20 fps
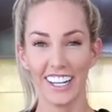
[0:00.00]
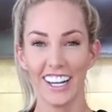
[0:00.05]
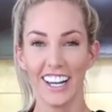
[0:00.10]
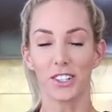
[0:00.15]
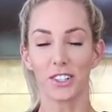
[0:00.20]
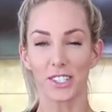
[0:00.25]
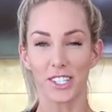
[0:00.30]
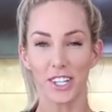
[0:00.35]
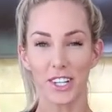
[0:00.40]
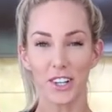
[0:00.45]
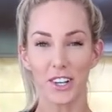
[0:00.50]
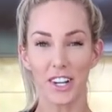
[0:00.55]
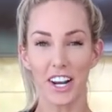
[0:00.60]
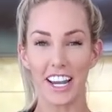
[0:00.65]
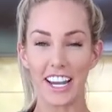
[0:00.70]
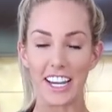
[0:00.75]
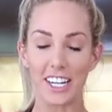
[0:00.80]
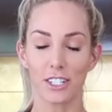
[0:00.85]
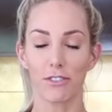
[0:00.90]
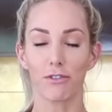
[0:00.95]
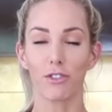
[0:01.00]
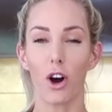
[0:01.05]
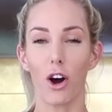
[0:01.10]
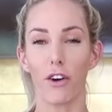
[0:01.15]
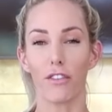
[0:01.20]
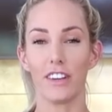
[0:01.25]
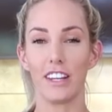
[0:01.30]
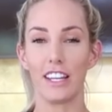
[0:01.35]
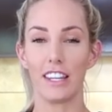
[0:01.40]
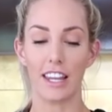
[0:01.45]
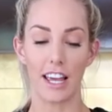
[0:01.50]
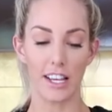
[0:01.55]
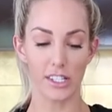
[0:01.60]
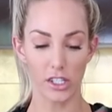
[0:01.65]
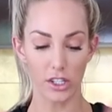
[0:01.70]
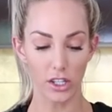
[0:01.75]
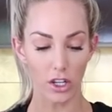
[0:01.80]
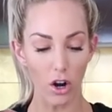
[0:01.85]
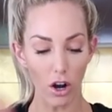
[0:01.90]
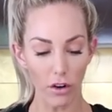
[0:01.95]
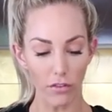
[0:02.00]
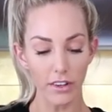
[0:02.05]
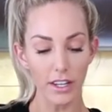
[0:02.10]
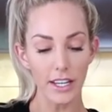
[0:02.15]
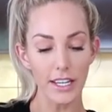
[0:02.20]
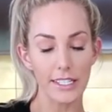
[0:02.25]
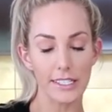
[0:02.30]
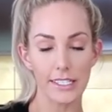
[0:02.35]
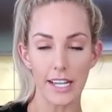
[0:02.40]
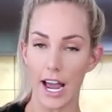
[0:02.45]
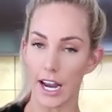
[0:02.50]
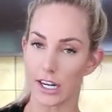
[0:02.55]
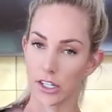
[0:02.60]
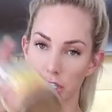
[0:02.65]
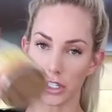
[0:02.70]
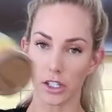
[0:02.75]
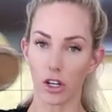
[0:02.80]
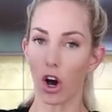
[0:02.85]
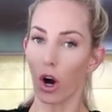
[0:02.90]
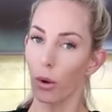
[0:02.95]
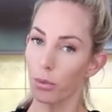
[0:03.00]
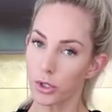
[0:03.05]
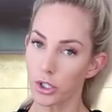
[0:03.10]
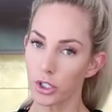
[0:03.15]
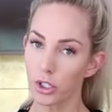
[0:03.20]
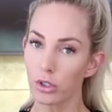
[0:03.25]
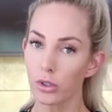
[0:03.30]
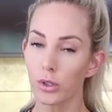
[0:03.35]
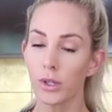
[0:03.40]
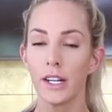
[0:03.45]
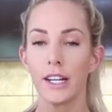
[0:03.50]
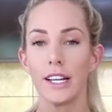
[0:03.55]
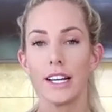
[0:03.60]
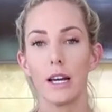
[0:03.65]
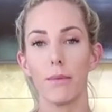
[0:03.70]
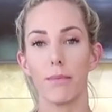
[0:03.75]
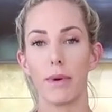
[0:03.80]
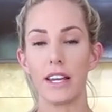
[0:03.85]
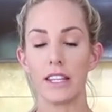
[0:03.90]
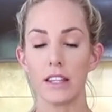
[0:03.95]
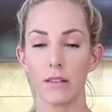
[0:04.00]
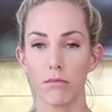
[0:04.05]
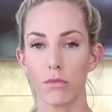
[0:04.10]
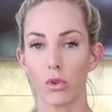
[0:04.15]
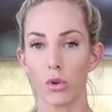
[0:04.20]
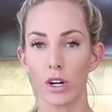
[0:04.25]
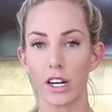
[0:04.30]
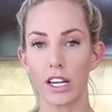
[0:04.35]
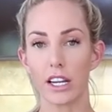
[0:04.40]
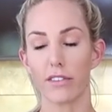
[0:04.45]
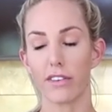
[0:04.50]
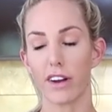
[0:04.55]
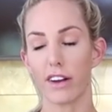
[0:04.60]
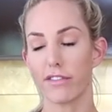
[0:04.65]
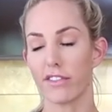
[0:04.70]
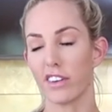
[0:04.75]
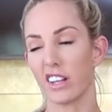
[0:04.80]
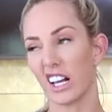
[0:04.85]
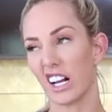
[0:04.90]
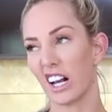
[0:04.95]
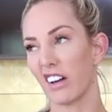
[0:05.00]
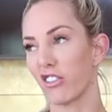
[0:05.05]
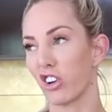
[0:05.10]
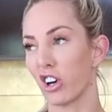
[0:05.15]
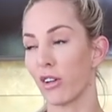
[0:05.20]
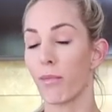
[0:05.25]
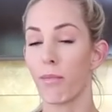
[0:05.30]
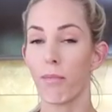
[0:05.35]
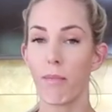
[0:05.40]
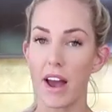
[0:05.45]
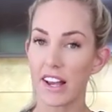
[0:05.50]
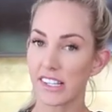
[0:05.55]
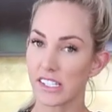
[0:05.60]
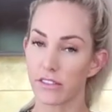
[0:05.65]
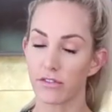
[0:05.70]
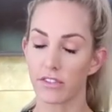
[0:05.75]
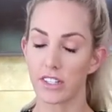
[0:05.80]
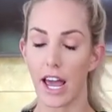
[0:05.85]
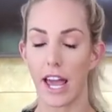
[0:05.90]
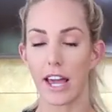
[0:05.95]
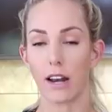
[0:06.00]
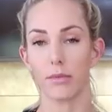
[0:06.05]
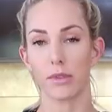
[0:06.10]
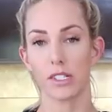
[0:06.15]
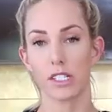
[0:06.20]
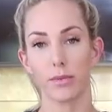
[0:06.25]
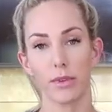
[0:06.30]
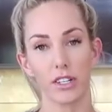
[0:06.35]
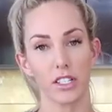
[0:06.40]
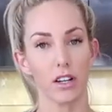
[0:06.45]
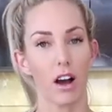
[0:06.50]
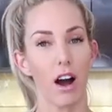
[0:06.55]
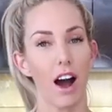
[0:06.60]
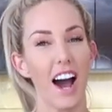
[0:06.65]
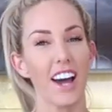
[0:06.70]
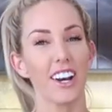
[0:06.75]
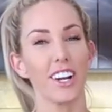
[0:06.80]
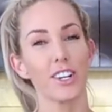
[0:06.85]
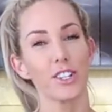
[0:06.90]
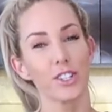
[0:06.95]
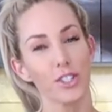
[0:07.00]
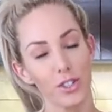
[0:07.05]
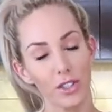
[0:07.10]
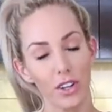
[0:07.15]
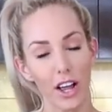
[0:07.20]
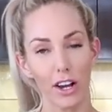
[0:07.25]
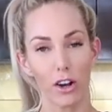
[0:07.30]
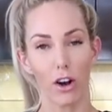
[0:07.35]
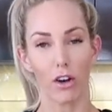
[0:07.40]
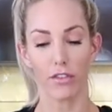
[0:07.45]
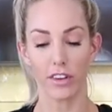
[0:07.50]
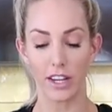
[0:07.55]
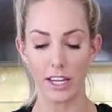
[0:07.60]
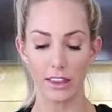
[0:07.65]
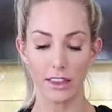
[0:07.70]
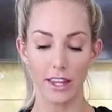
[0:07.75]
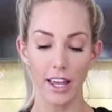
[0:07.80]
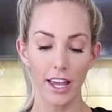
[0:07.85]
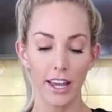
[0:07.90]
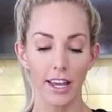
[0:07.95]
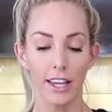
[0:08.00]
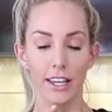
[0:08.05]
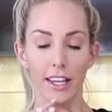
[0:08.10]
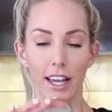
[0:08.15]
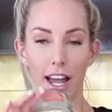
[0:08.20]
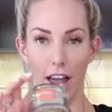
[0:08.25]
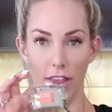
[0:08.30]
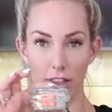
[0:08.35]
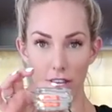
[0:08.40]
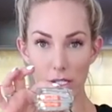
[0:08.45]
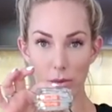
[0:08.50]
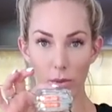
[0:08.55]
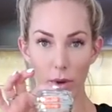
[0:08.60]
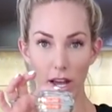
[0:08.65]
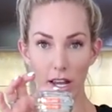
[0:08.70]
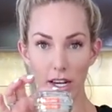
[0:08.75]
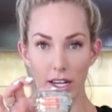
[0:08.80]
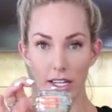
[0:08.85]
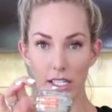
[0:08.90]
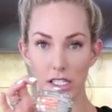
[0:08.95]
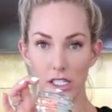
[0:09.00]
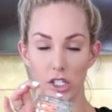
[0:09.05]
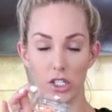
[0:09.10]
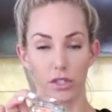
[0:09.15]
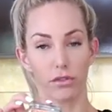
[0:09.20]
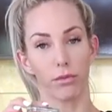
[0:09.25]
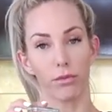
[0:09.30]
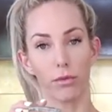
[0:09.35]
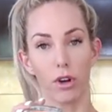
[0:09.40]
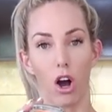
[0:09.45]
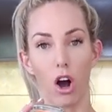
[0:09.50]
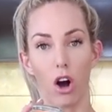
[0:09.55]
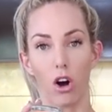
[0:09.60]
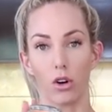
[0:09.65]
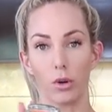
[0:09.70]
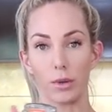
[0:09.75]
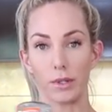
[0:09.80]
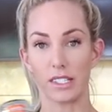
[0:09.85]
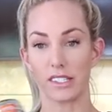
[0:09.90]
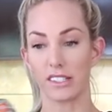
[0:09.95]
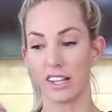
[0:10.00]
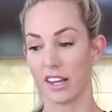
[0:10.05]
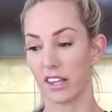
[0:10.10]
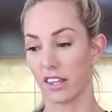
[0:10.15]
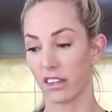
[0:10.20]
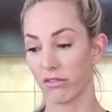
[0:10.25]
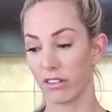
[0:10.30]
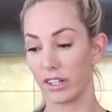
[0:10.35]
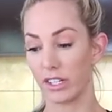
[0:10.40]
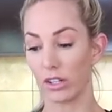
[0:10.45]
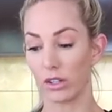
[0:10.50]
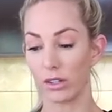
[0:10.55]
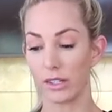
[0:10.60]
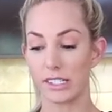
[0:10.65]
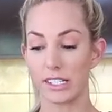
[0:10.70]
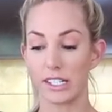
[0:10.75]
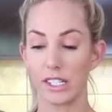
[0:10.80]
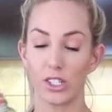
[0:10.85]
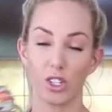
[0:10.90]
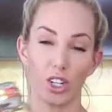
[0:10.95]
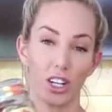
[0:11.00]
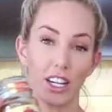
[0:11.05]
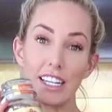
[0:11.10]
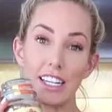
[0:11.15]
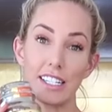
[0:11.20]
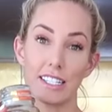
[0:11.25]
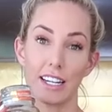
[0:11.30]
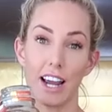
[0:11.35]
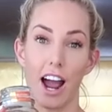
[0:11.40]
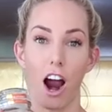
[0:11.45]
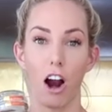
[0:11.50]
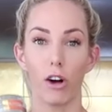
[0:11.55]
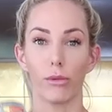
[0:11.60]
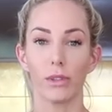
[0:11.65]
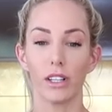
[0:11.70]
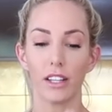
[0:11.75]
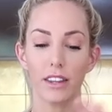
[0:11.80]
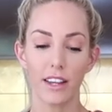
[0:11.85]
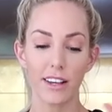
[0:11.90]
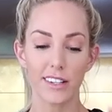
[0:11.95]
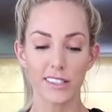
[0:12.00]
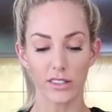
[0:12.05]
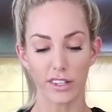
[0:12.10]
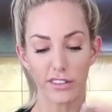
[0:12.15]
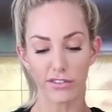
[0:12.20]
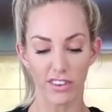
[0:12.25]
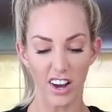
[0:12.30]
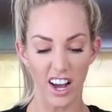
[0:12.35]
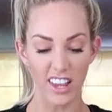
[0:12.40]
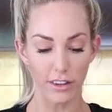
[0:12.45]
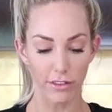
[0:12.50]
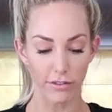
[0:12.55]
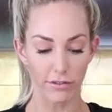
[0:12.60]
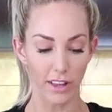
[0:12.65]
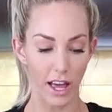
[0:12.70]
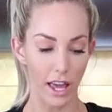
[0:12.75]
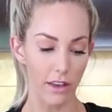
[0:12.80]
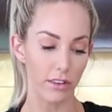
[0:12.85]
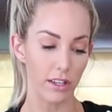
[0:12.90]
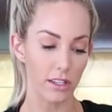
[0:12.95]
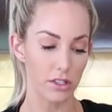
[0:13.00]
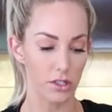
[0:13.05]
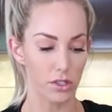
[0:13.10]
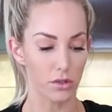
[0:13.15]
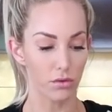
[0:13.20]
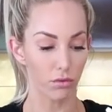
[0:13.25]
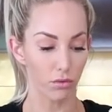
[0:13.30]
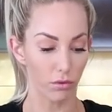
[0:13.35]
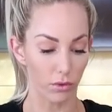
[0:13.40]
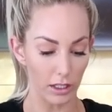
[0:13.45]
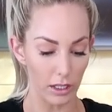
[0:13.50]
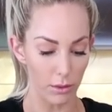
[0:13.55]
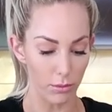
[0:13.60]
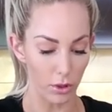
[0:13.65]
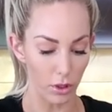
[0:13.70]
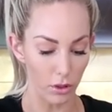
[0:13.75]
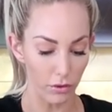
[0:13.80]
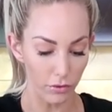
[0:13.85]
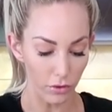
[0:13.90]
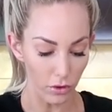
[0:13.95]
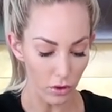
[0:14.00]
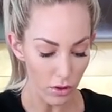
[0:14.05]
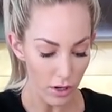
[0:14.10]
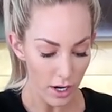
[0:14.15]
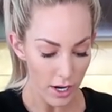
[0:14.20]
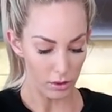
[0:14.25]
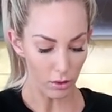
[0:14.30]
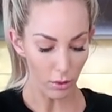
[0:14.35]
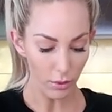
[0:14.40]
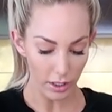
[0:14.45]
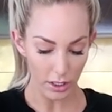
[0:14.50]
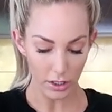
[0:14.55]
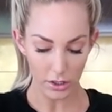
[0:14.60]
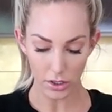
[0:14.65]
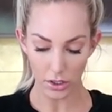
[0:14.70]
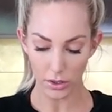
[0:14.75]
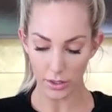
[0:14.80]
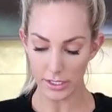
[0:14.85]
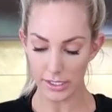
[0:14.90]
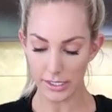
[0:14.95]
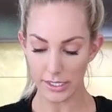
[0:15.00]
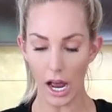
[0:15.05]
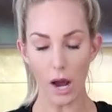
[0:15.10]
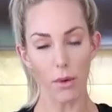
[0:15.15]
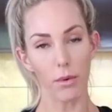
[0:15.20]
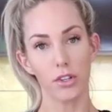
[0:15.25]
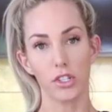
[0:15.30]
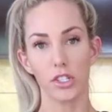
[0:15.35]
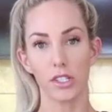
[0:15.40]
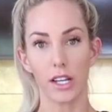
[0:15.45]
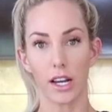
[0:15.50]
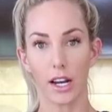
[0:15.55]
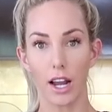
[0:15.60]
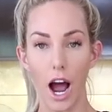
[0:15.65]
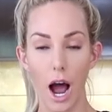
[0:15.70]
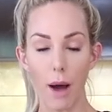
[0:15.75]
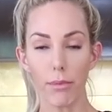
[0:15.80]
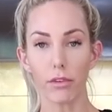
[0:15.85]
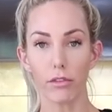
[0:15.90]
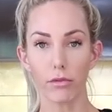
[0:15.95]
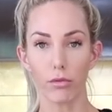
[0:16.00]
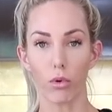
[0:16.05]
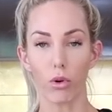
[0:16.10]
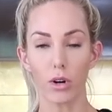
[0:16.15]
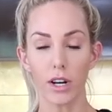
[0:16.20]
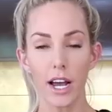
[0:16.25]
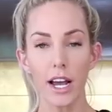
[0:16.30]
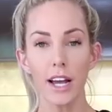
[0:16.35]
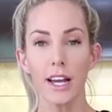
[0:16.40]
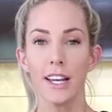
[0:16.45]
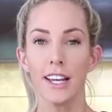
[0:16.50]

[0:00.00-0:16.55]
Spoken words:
It's also got a hint of coffee in there. So the coffee is actually optional, but in the morning if I feel like I've got a massive day and I'm just a bit tired, I do like coffee in there. And this one is just from Coles. It's like $3 and it's hint of caramel in there. So I find the flavor is just really beautiful. So what we're gonna do is start with just a cup of water.